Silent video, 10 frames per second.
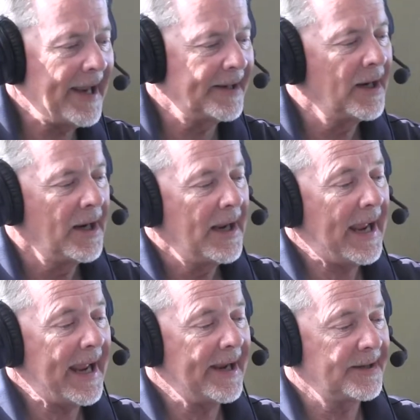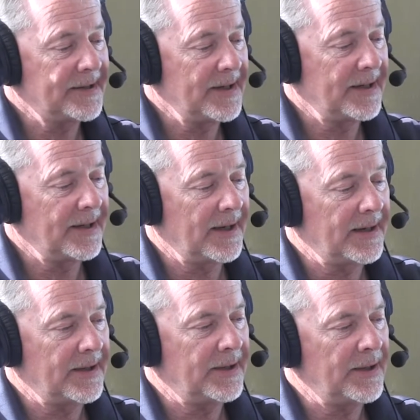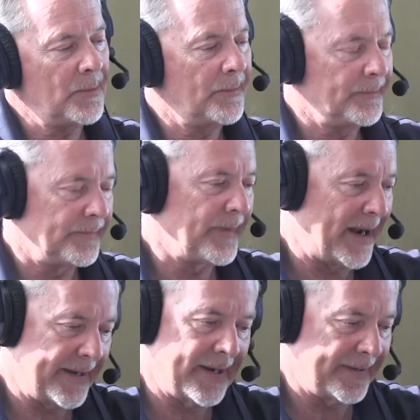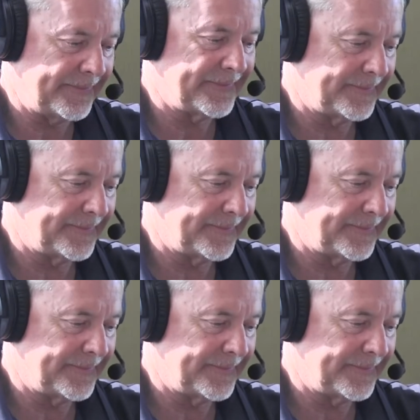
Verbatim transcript: and, and, and you, I, I